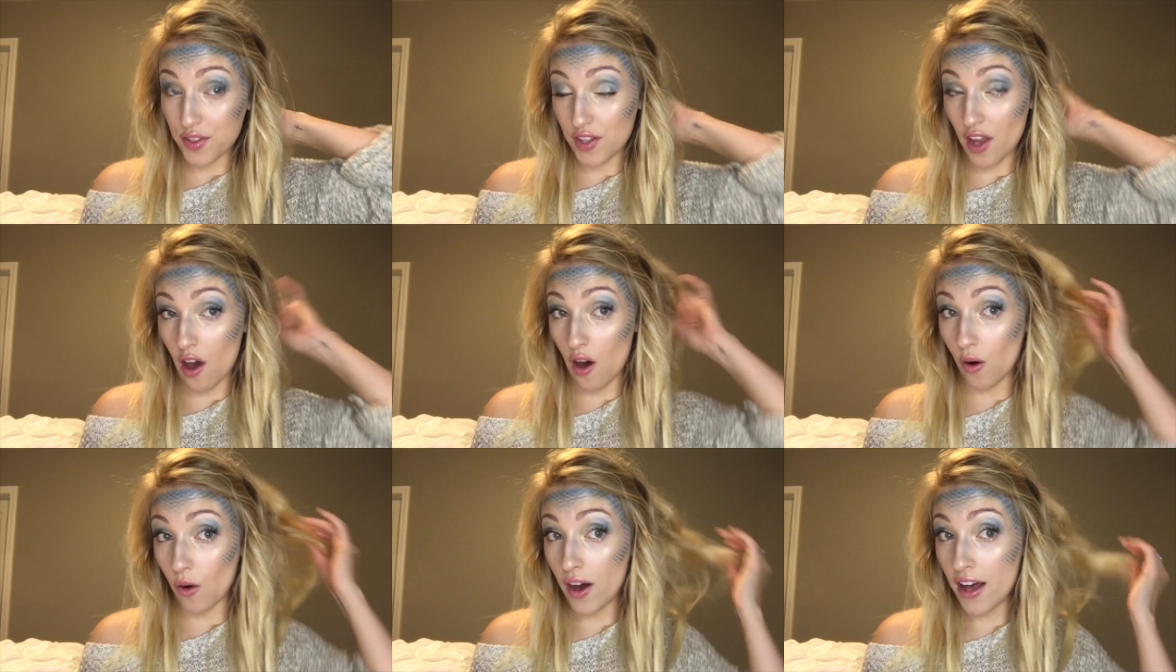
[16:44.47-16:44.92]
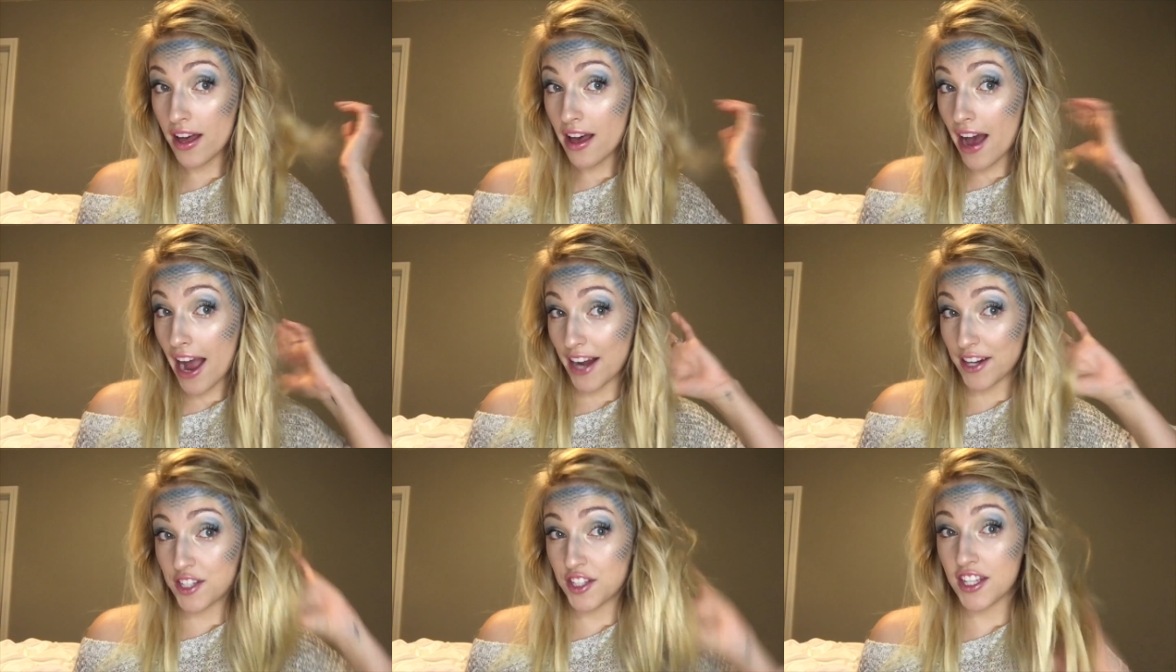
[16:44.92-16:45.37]
So
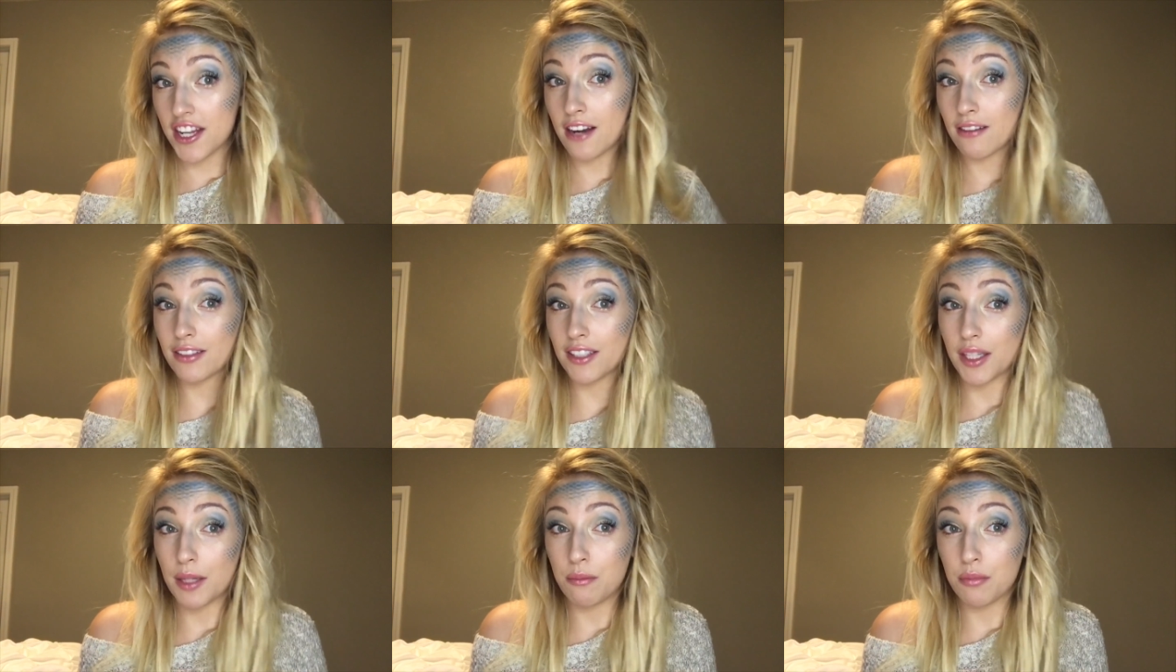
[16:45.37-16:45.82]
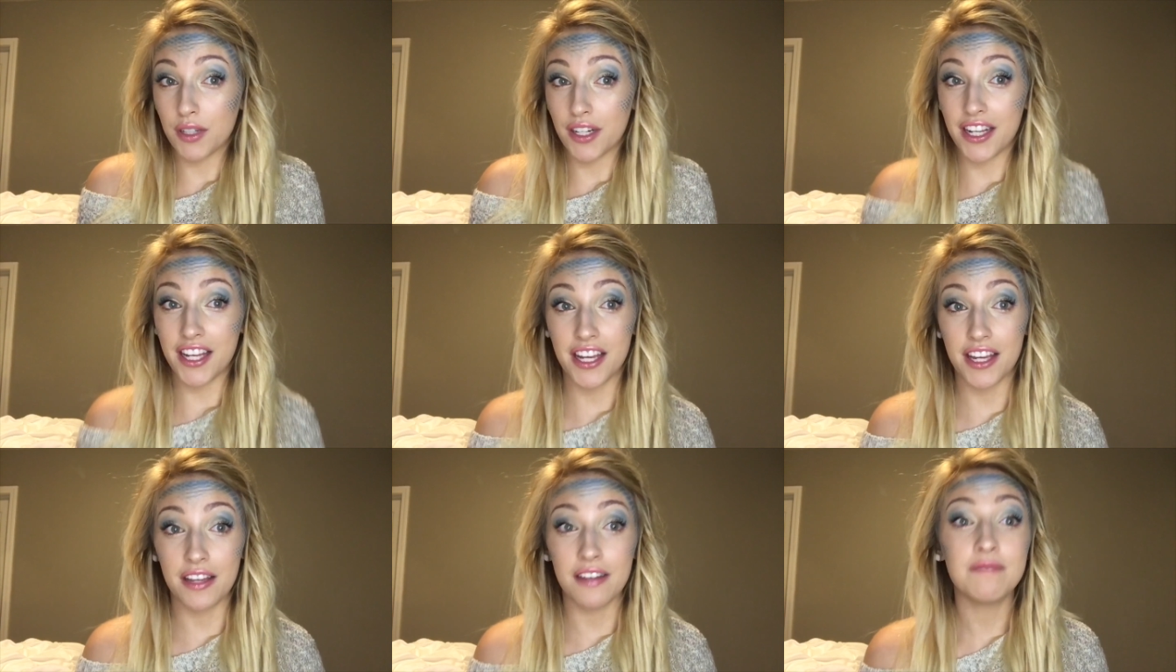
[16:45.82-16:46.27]
I just did a really
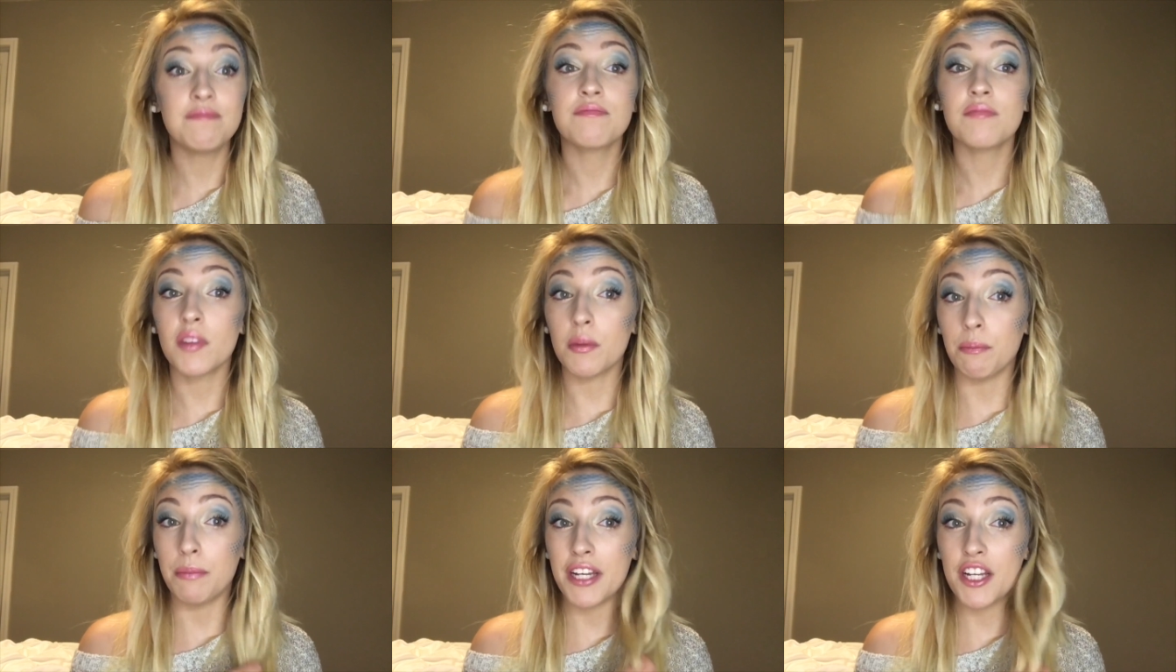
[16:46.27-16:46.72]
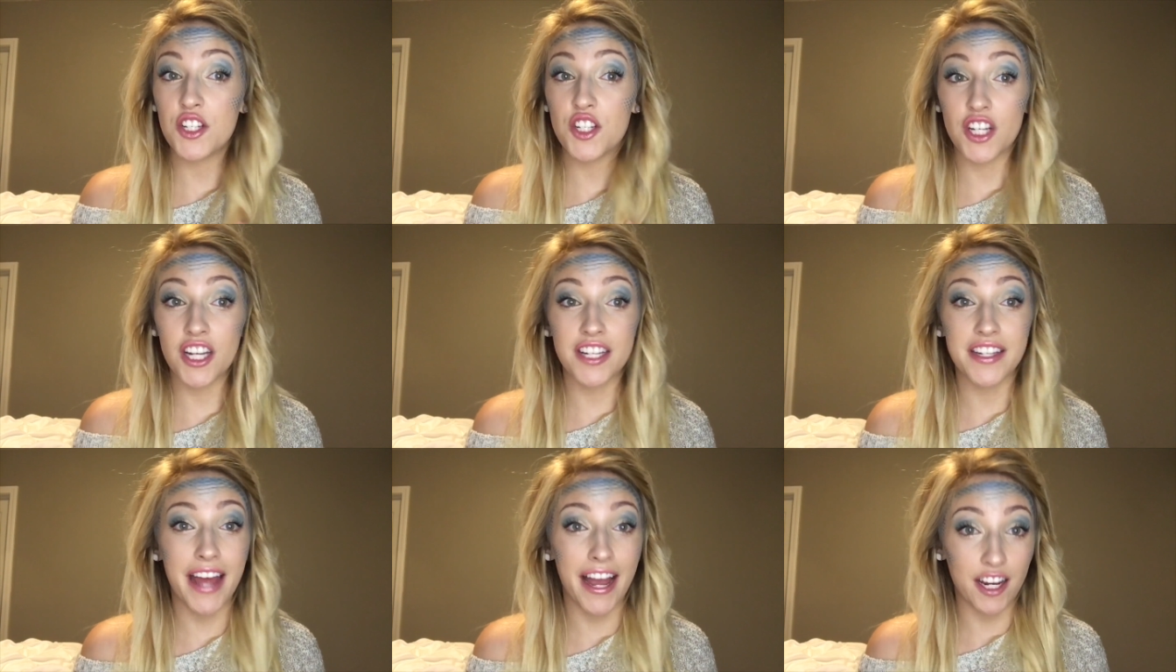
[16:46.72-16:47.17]
pretty
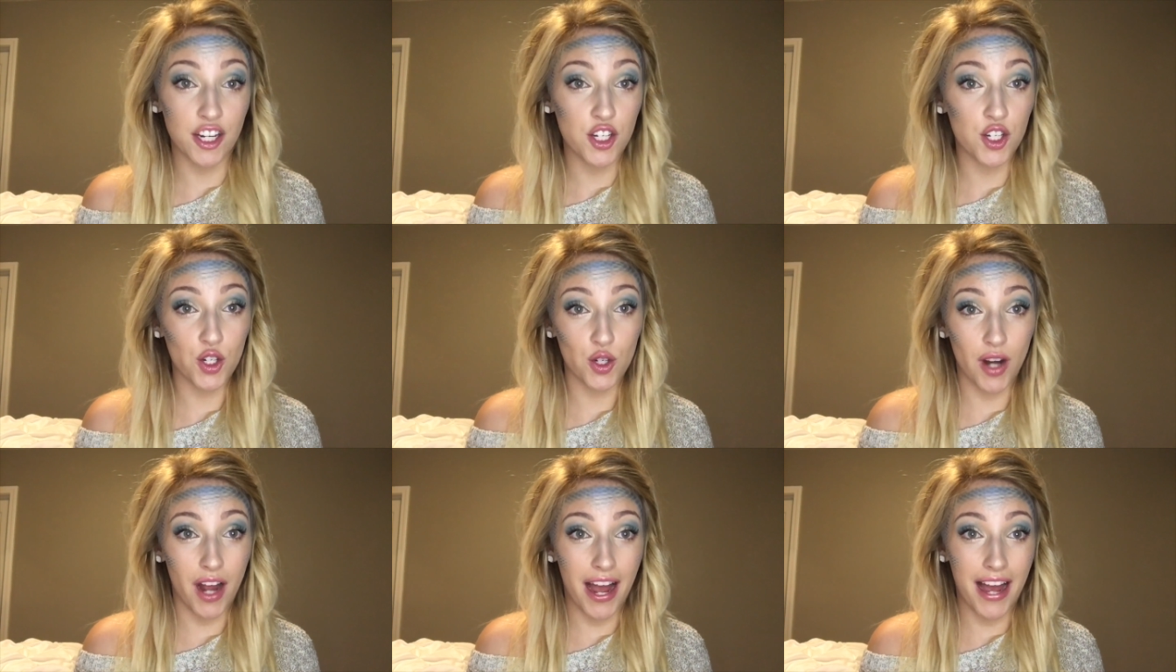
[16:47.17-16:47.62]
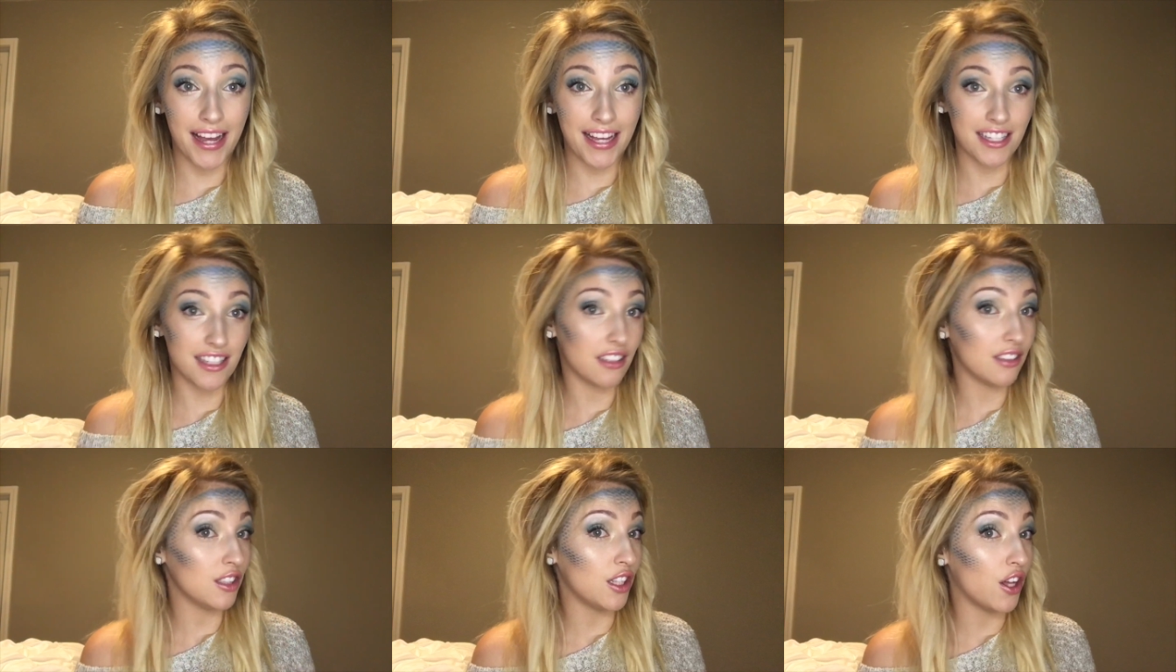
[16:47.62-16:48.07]
beachy
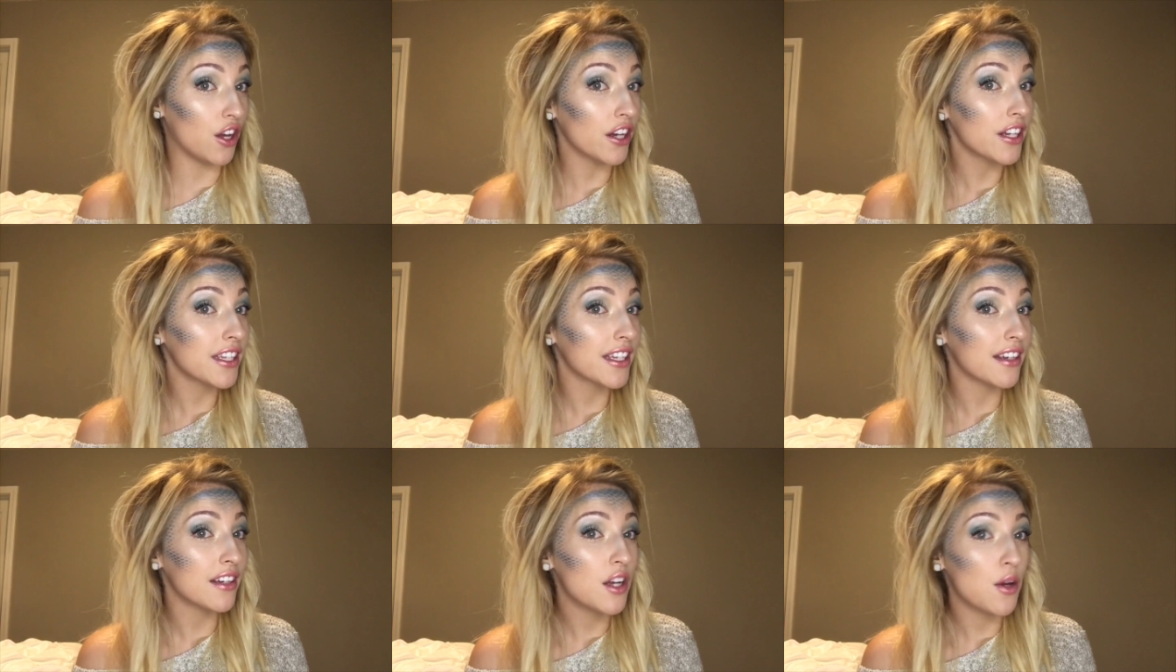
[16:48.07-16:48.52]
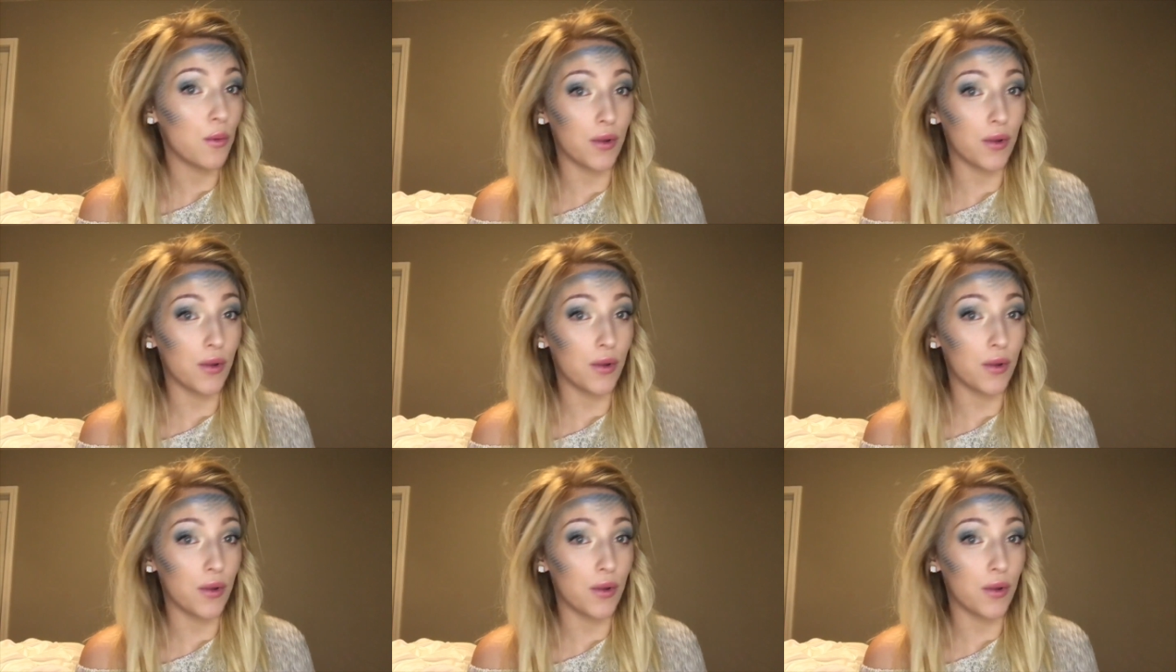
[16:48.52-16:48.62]
texturized look.